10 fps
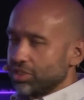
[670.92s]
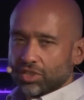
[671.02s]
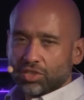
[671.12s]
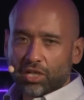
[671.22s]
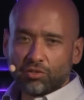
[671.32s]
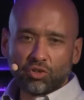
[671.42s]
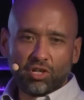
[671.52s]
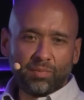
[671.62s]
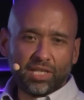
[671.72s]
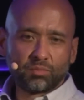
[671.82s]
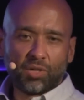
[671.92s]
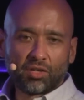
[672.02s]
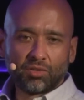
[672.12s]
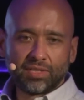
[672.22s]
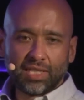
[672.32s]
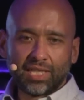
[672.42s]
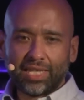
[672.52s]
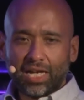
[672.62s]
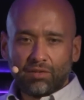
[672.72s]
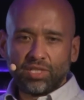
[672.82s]
is a territory-based model, and say like
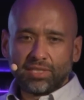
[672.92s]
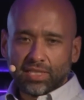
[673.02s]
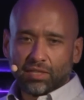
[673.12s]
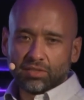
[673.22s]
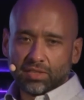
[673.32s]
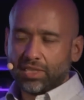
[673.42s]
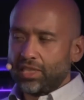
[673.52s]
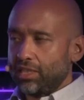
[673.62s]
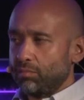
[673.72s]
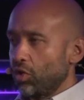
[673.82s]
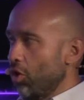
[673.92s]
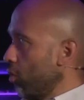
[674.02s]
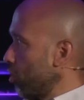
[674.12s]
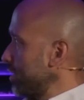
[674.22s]
every sales team or